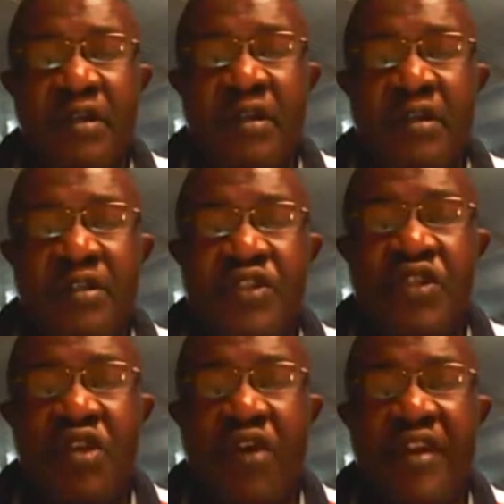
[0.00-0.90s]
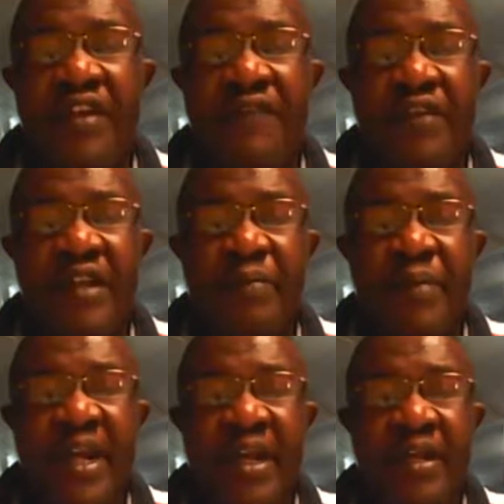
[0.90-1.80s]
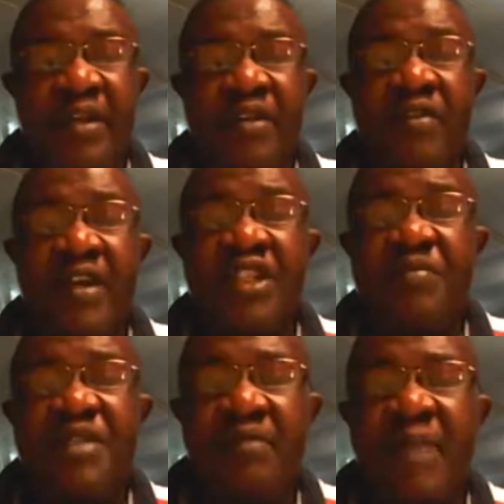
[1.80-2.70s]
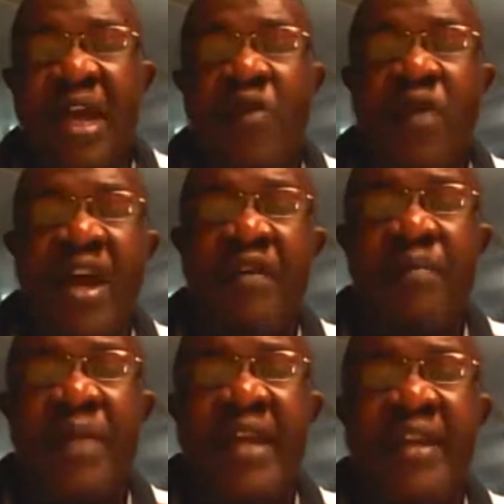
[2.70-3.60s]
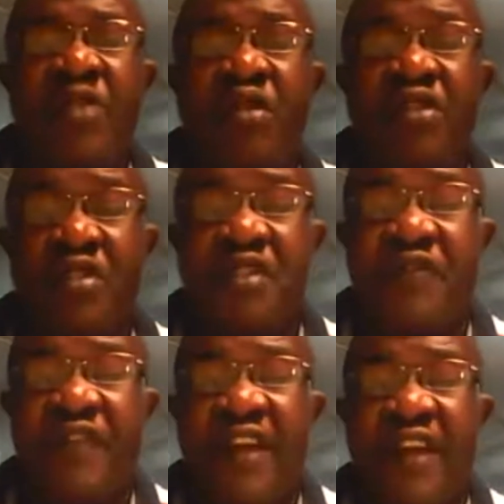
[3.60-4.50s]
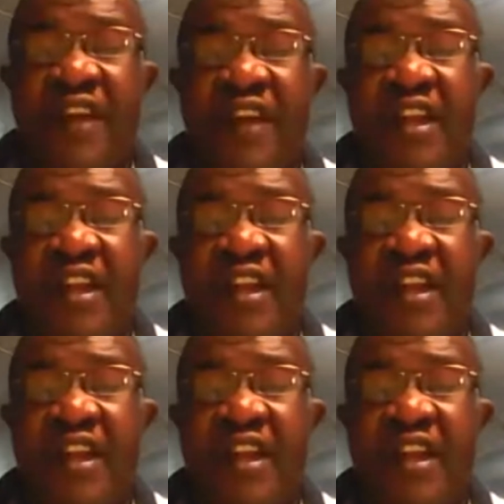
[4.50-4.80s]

Sorry for the break in transmission. My network just failed